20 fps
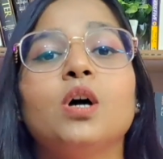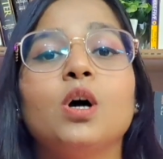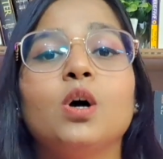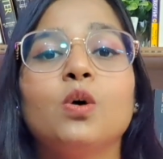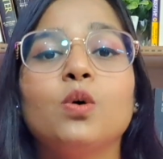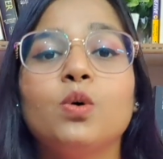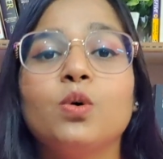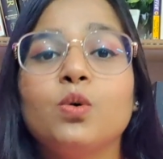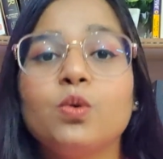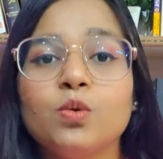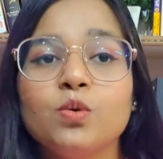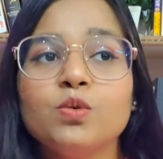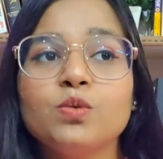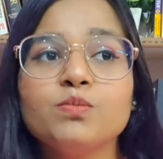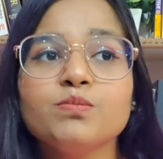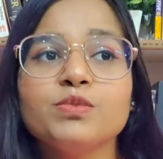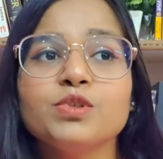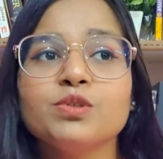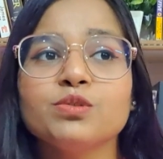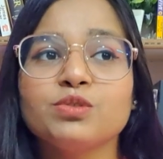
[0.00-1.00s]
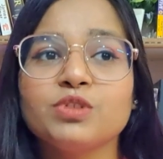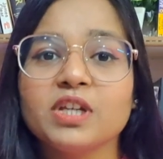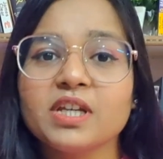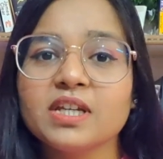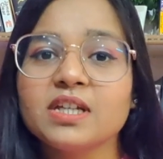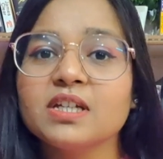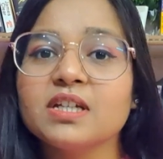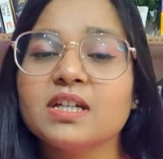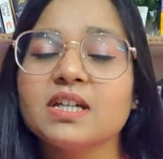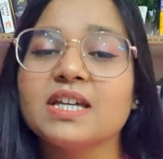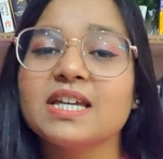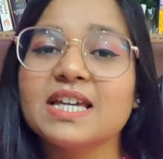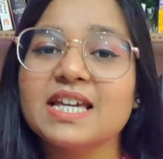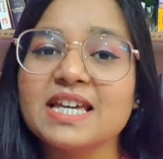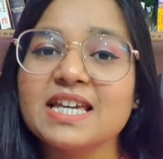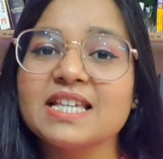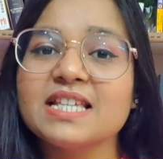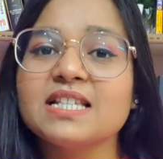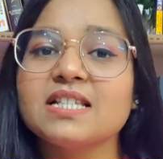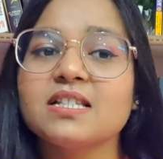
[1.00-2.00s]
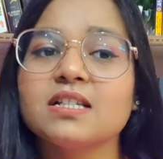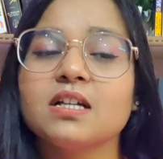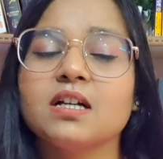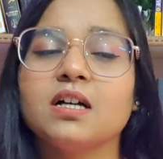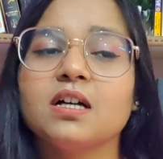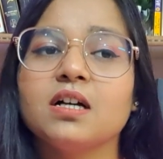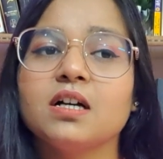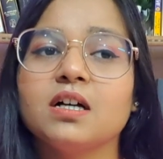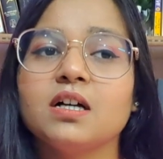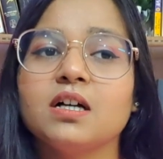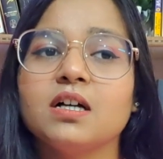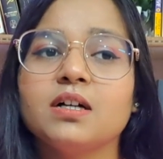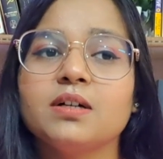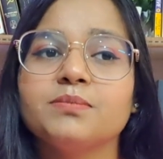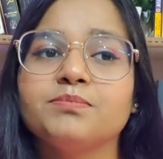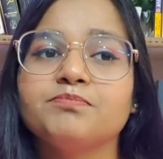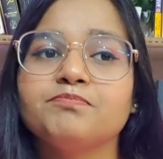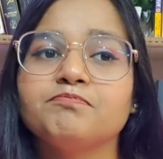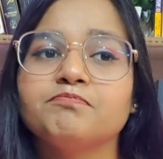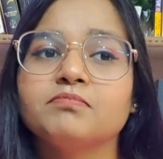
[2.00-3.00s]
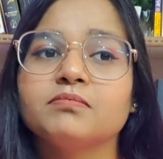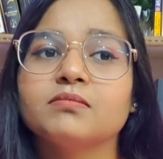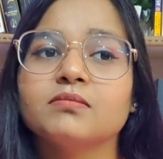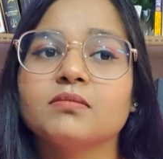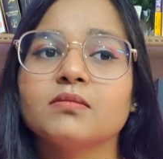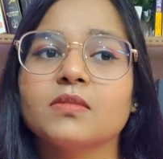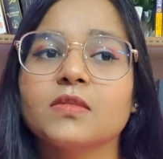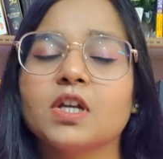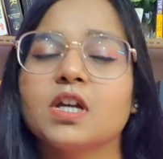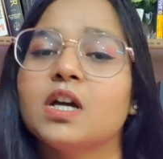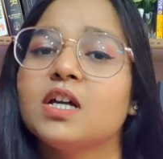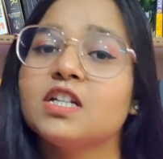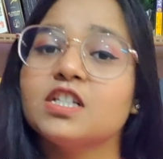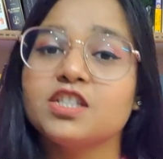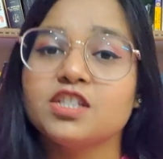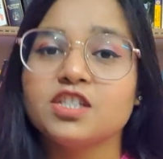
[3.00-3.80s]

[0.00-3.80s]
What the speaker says: whom you think is gonna